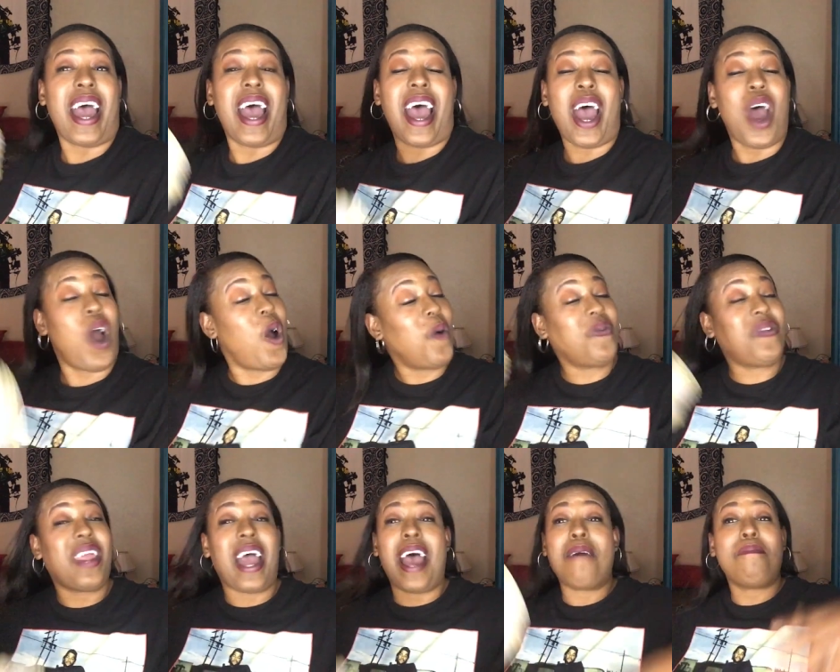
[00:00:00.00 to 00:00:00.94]
I hope
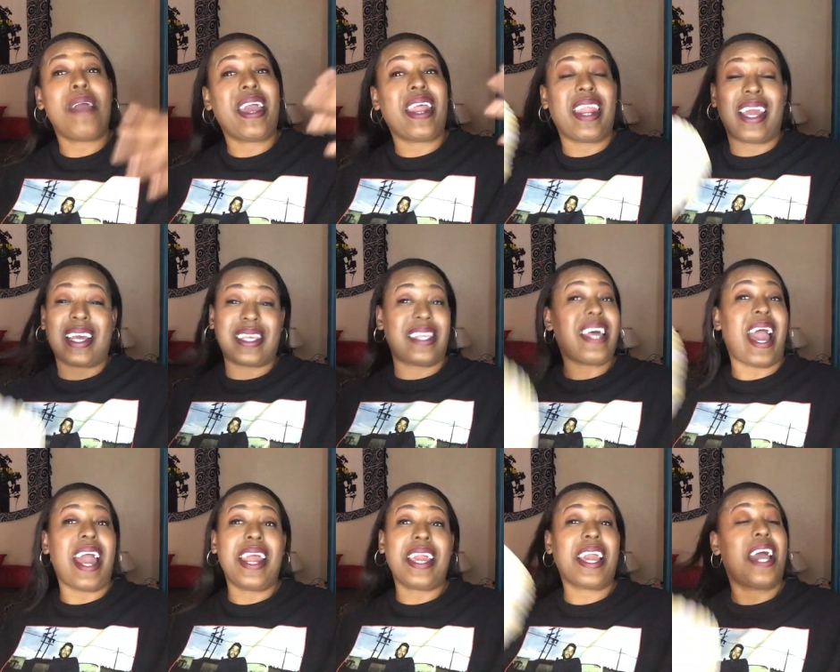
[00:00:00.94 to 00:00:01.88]
that I made it
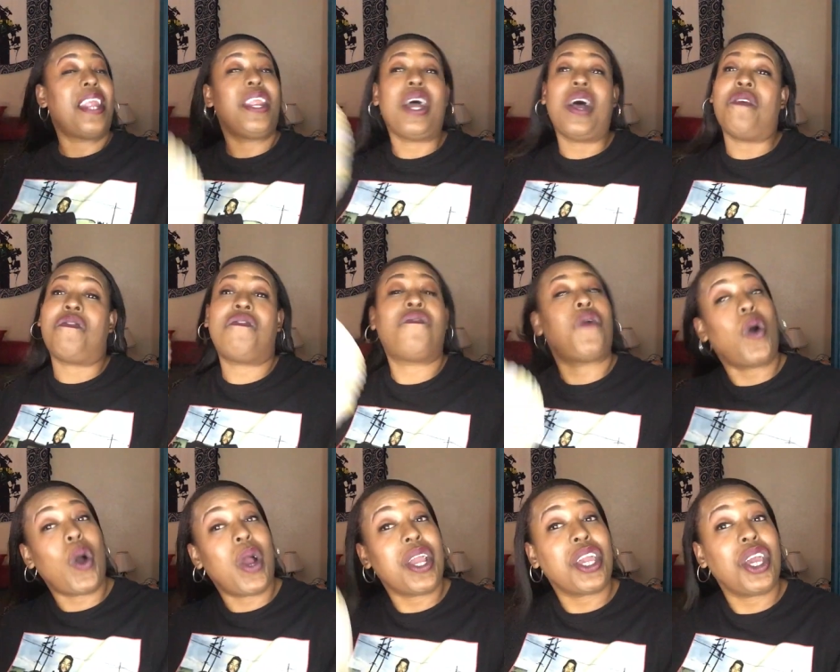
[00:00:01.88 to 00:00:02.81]
exciting enough
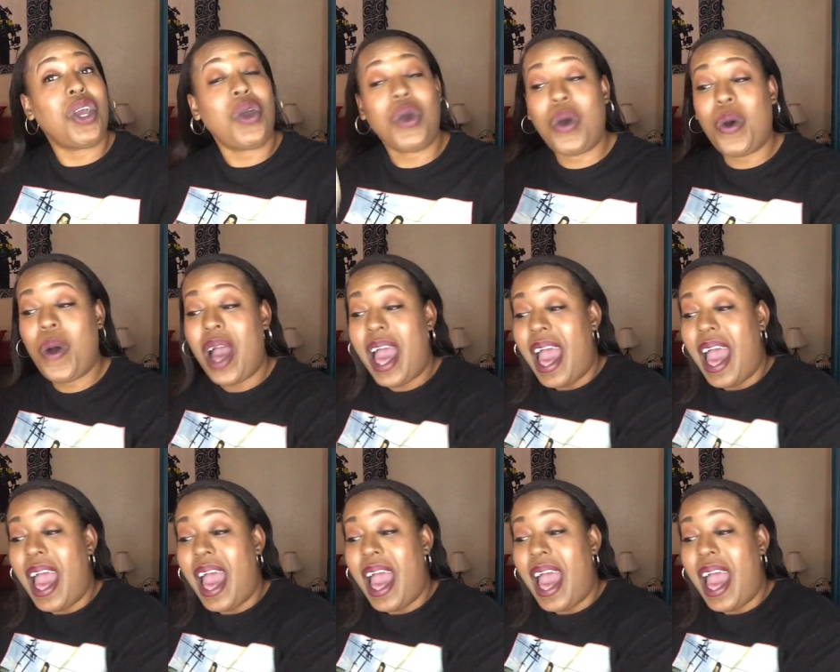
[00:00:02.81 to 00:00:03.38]
for you.